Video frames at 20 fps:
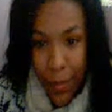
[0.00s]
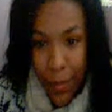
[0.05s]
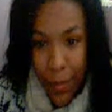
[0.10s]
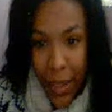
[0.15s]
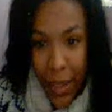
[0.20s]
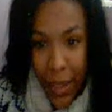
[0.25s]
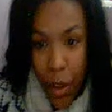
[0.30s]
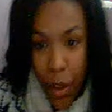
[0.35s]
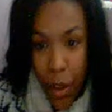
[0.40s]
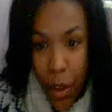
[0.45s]

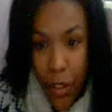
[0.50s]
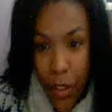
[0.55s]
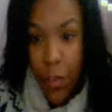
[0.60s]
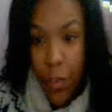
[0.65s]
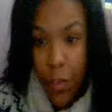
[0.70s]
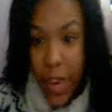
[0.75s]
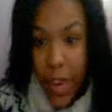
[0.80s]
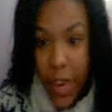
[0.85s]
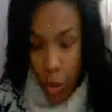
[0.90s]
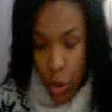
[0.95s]
on the
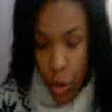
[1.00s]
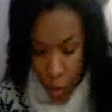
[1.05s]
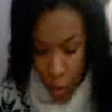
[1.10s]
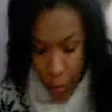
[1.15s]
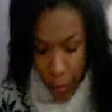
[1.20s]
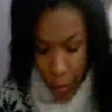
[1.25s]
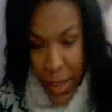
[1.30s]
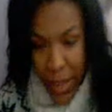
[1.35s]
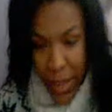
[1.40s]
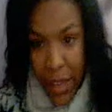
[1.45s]
verge of
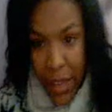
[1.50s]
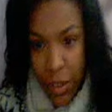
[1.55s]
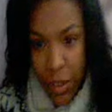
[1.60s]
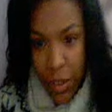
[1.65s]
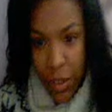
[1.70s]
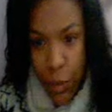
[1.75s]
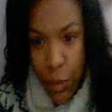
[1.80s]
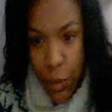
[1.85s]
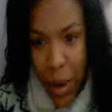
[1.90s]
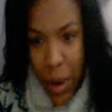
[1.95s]
being
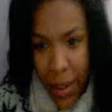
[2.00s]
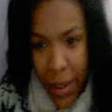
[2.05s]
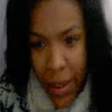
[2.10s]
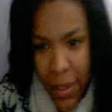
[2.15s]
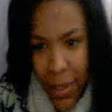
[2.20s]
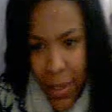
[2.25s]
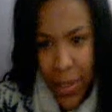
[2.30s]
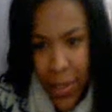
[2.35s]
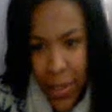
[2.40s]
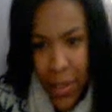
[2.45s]
drunk,
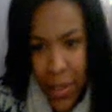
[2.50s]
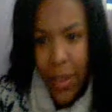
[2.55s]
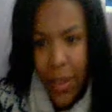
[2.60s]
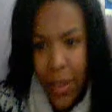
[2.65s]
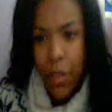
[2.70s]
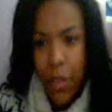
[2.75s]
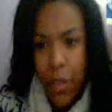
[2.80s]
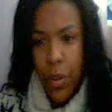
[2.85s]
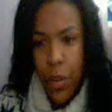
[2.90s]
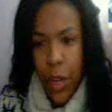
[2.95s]

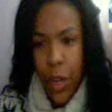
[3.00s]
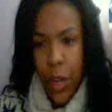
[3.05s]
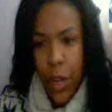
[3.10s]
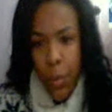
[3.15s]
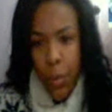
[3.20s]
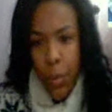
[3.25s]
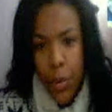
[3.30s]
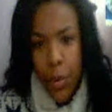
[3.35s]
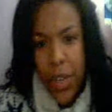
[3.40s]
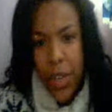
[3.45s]
for he
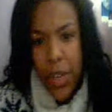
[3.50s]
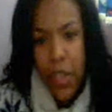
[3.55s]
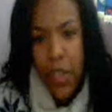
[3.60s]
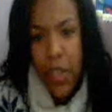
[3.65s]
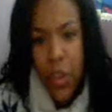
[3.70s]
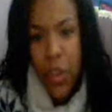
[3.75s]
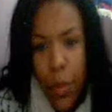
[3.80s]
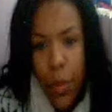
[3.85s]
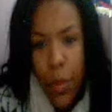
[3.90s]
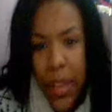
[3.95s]
brewed his
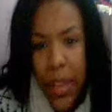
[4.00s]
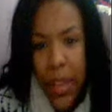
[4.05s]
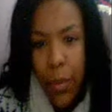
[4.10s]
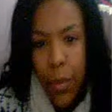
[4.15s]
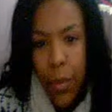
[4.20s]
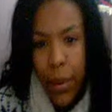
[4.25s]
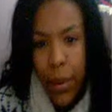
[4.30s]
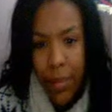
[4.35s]
own liquor,